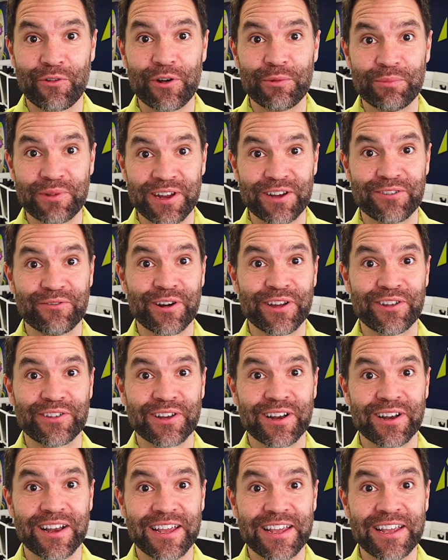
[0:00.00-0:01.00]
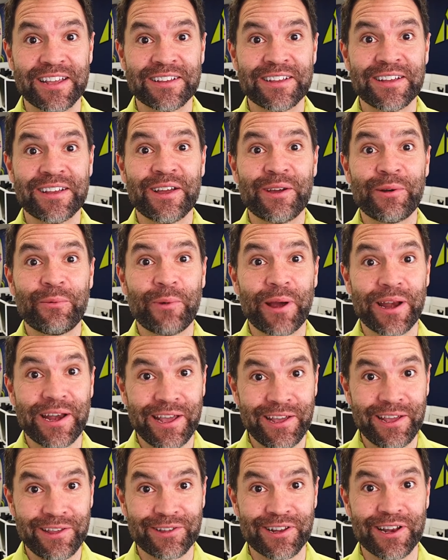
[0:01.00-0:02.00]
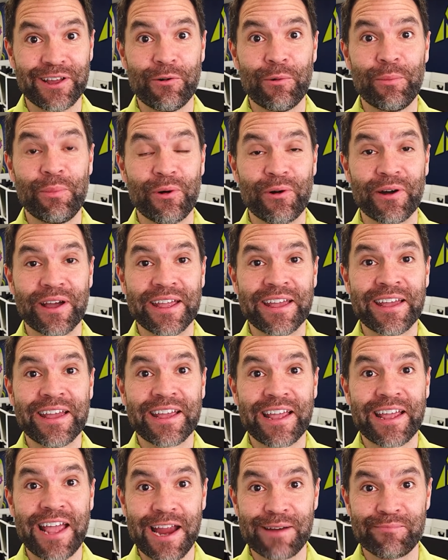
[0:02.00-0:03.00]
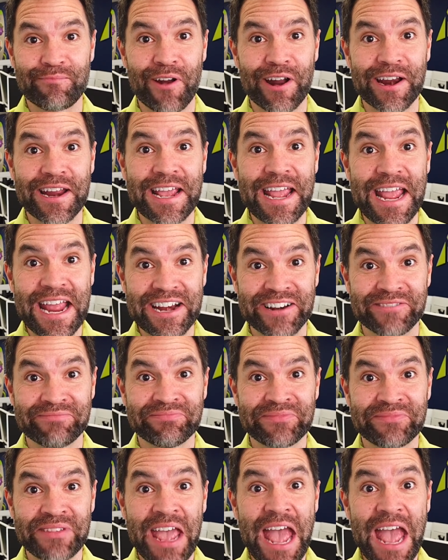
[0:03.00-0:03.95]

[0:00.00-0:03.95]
group did recently, when his little boy came running in